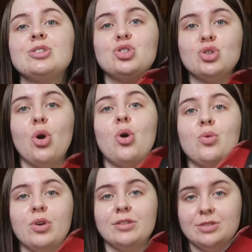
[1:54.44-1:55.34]
so
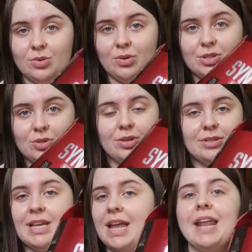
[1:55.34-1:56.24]
good, so good, so
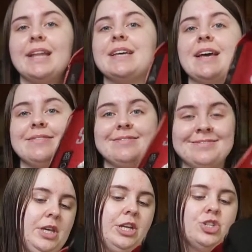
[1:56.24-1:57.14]
good. 10 out of 10.
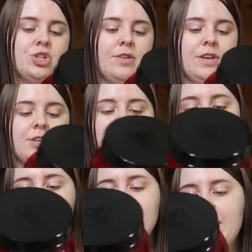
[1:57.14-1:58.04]
Each serving is
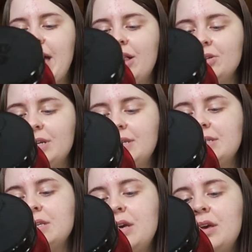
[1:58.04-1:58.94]
200
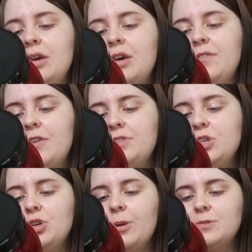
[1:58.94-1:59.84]
calories,
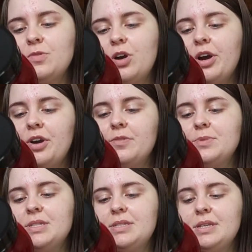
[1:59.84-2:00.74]
15 grams of
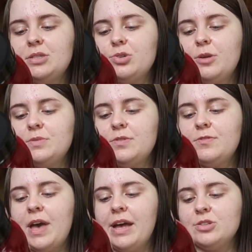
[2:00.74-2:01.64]
carbs, 6 grams of
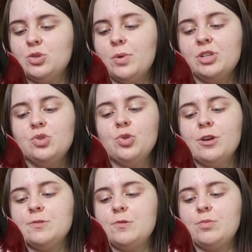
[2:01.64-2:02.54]
fat, 22 grams of